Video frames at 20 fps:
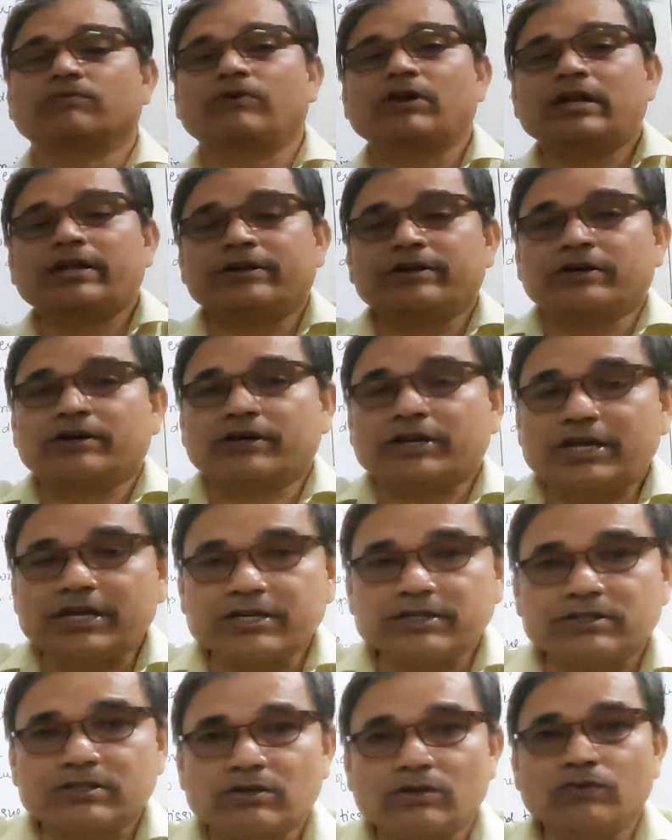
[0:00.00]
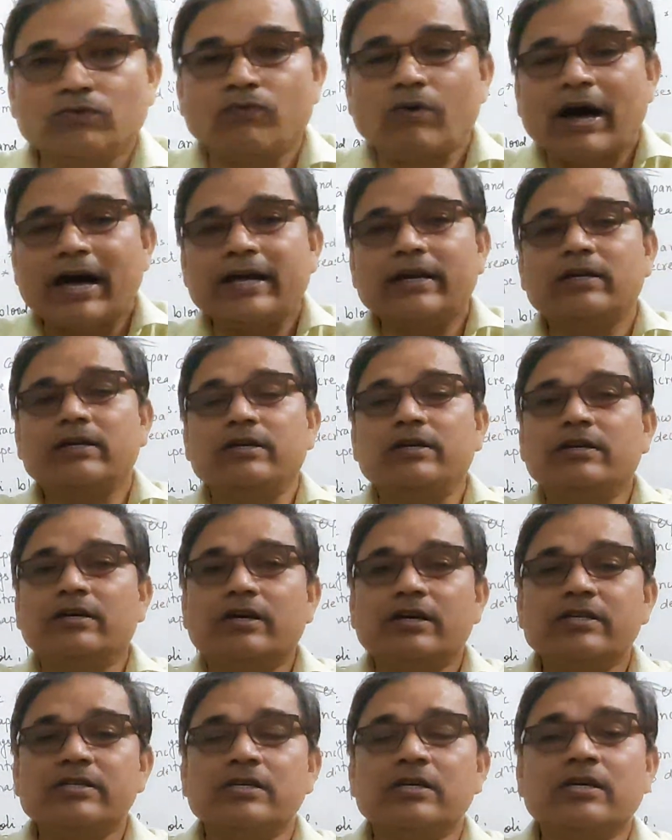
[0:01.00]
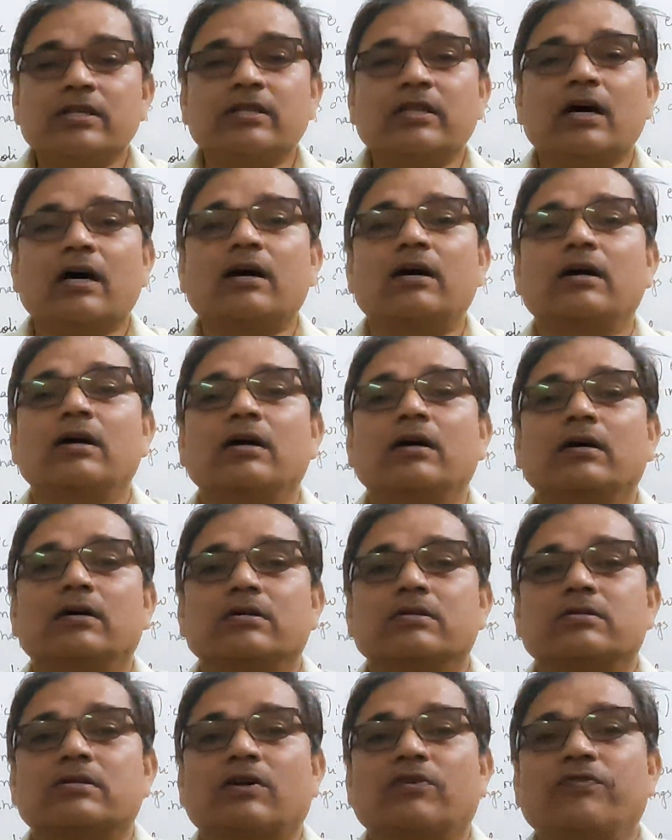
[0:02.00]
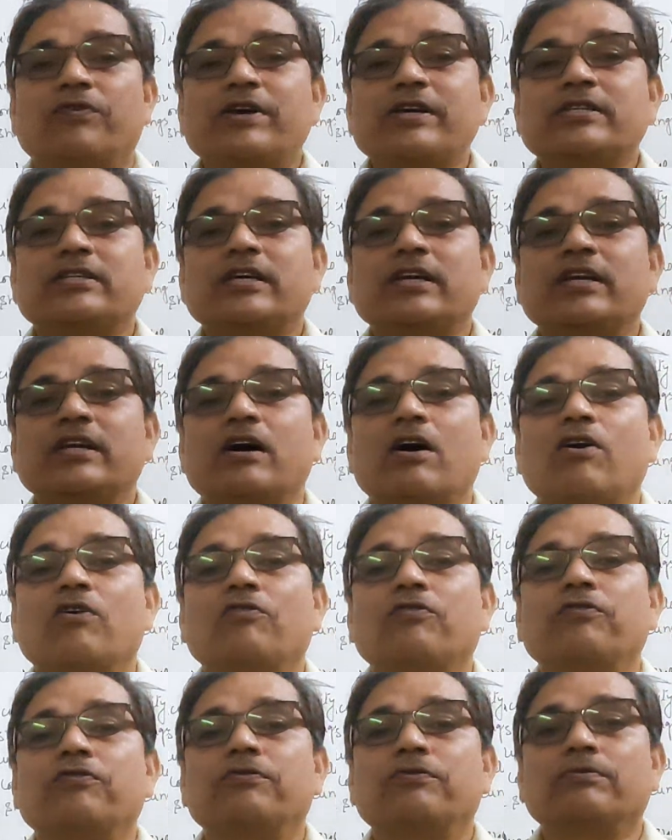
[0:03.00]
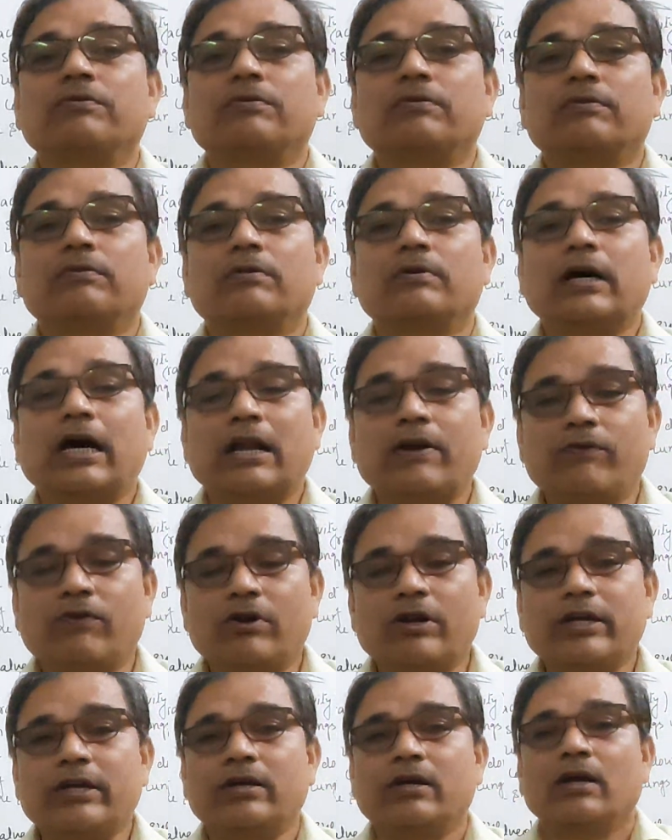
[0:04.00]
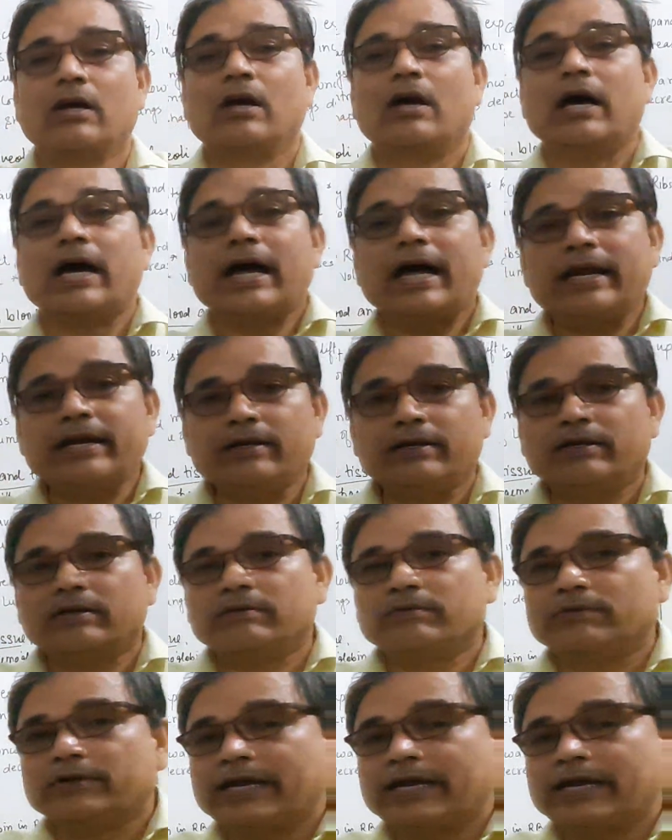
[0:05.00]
will increase. Why? Increasing in the surface area of alveoli and